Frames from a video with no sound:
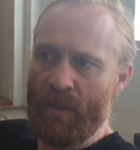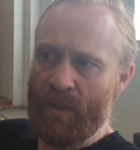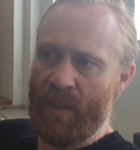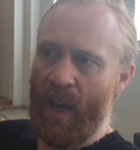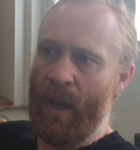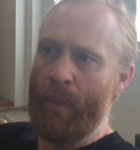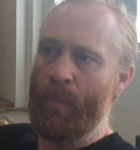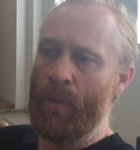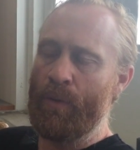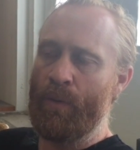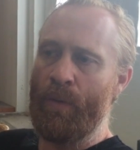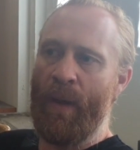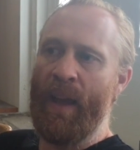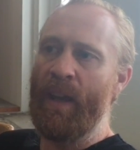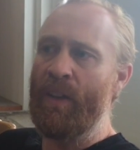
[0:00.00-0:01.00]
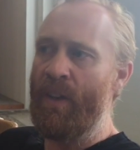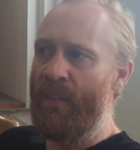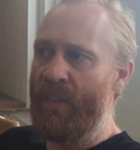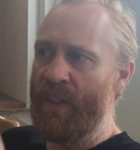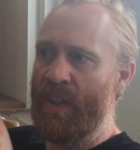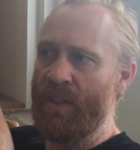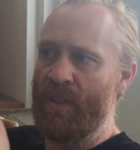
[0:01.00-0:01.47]
on time or create
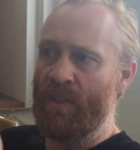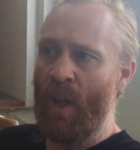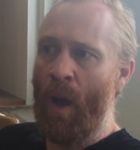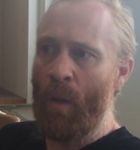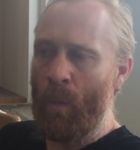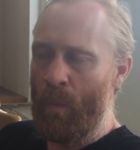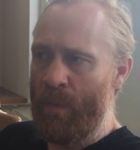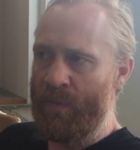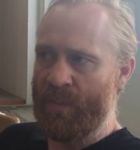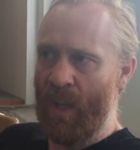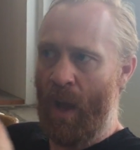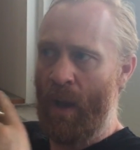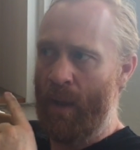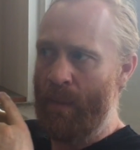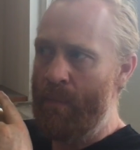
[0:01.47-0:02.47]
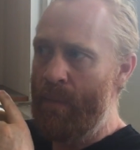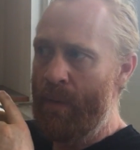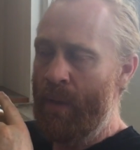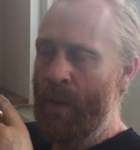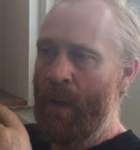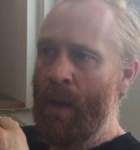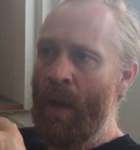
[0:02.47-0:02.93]
another gestalt with time.
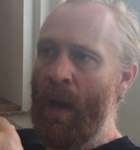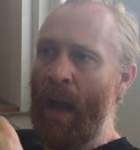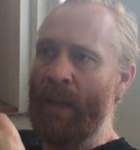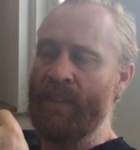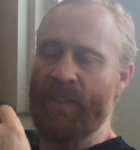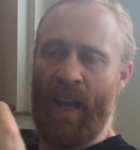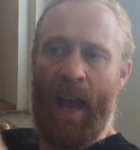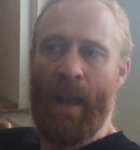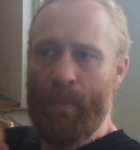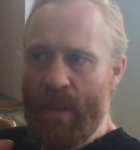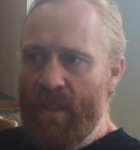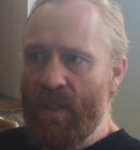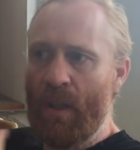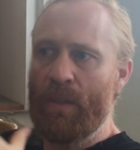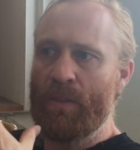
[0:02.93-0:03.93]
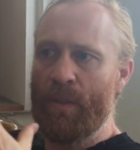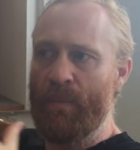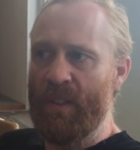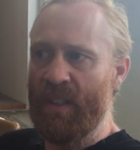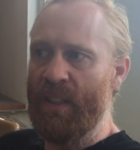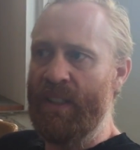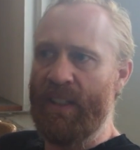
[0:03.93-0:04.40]
And time is
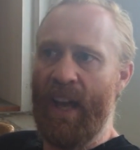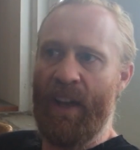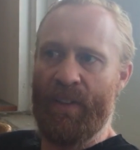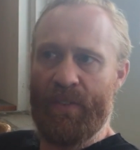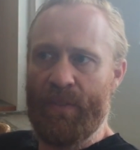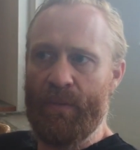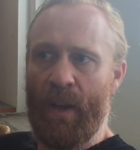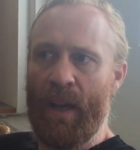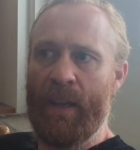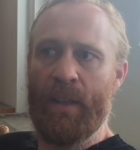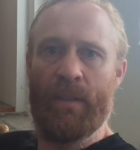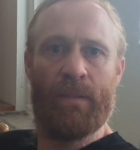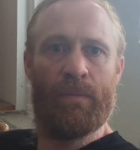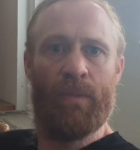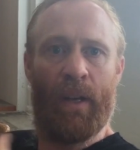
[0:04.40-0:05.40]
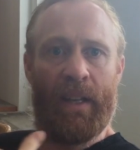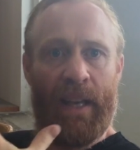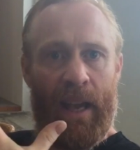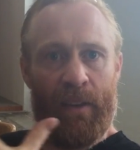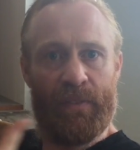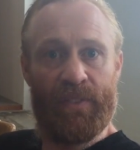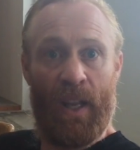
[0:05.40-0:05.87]
ultimately death, right?
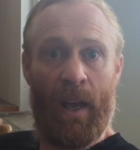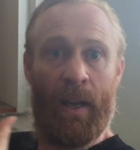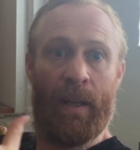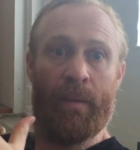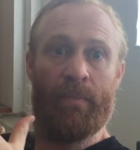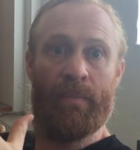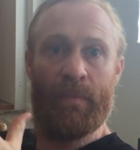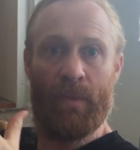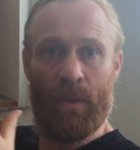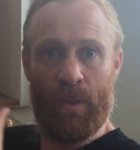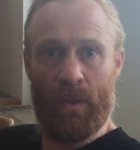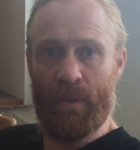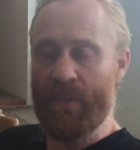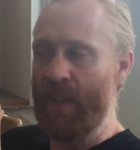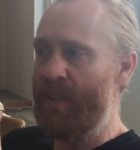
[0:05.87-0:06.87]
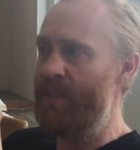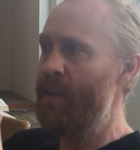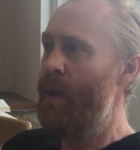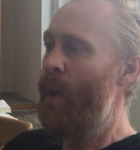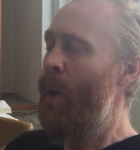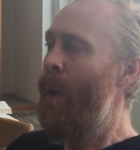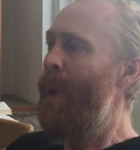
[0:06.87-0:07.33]
Running out of time, all of this.
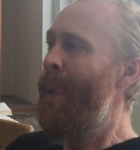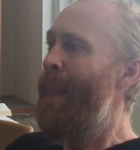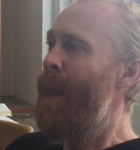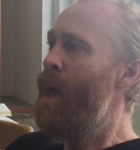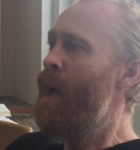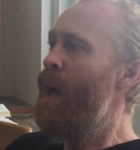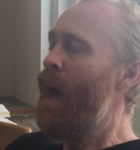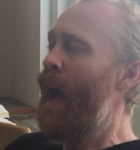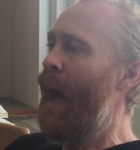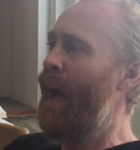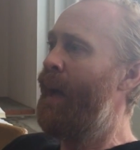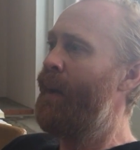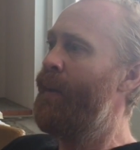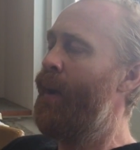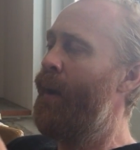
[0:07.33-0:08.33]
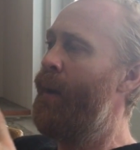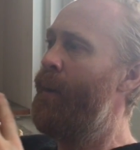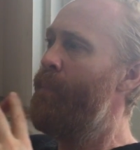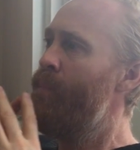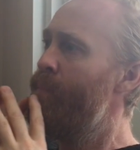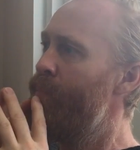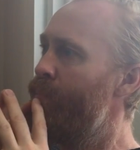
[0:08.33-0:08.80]
And,
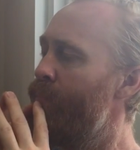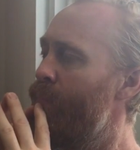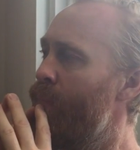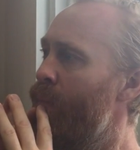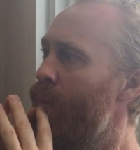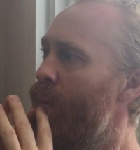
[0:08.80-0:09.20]
um,